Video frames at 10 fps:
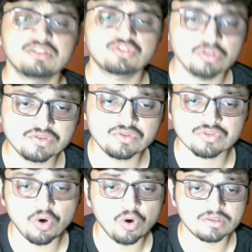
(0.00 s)
Saussure
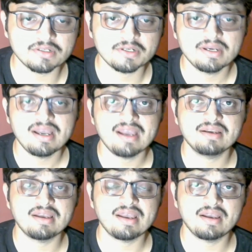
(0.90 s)
wrote
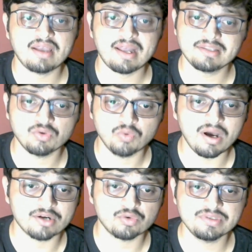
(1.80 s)
another
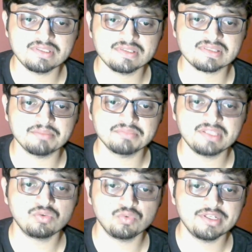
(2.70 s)
word, which is
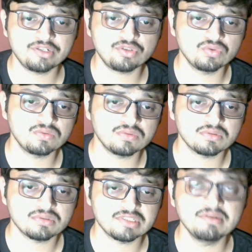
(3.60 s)
something we need to
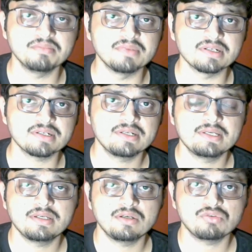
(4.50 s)
remember
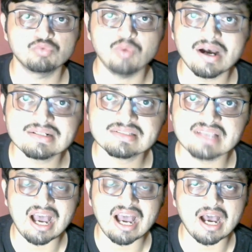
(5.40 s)
words
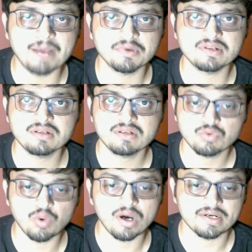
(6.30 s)
upon
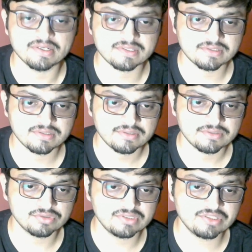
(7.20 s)
words.
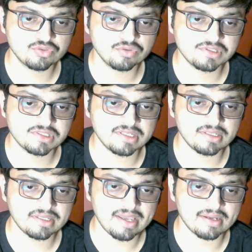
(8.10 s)
This
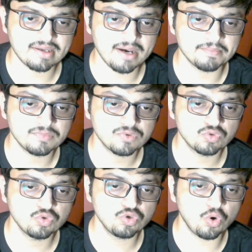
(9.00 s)
question can come.
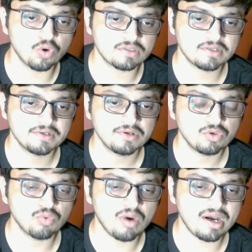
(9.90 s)
Who wrote
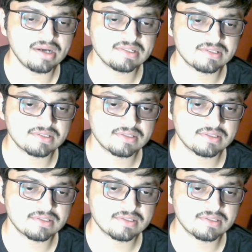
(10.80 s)
words